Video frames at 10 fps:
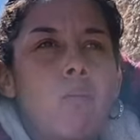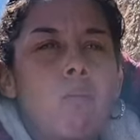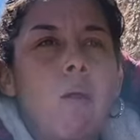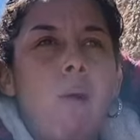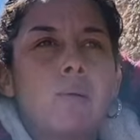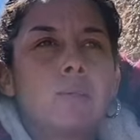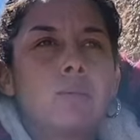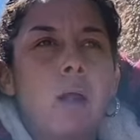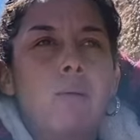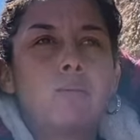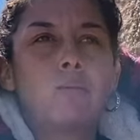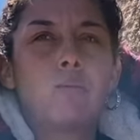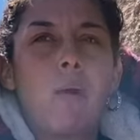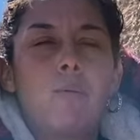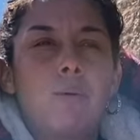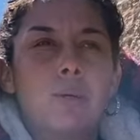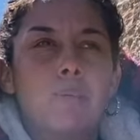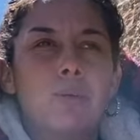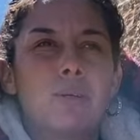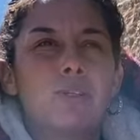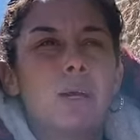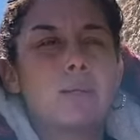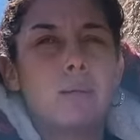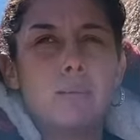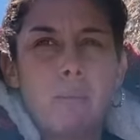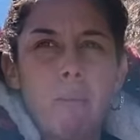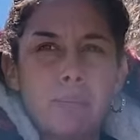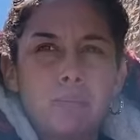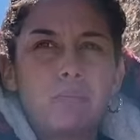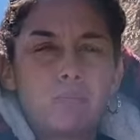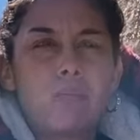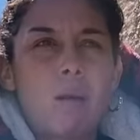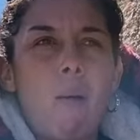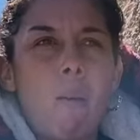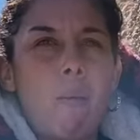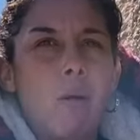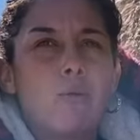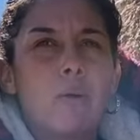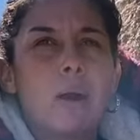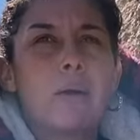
Because I'm going to be rejected before I